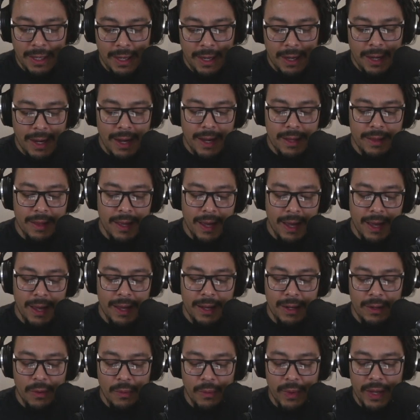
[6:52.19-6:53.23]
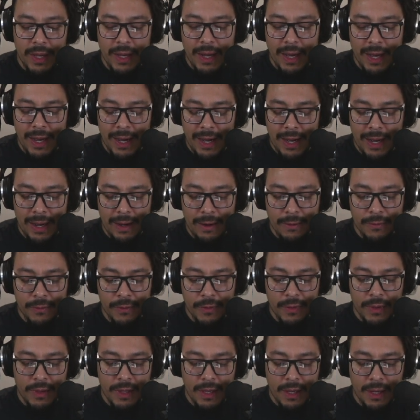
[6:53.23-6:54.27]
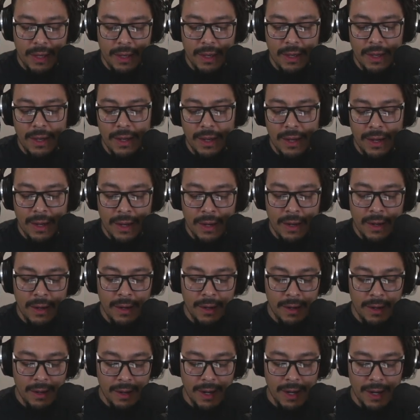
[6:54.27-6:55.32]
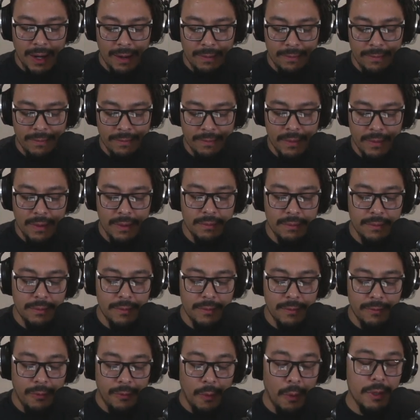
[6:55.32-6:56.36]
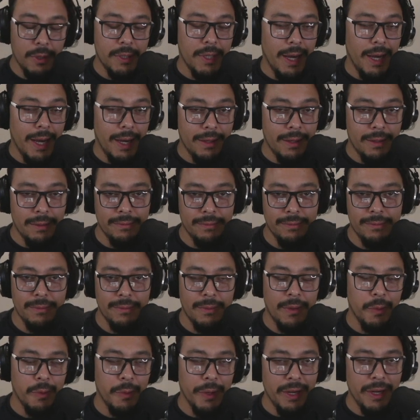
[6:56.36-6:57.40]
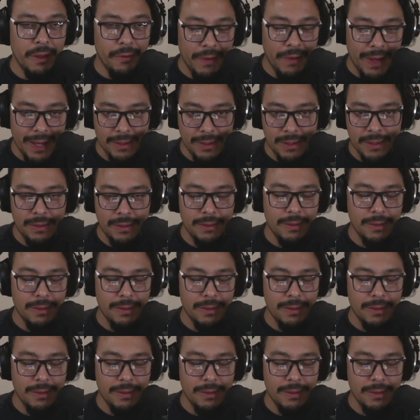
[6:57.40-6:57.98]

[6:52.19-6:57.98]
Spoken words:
And then we have the 4 attack, 3 defense.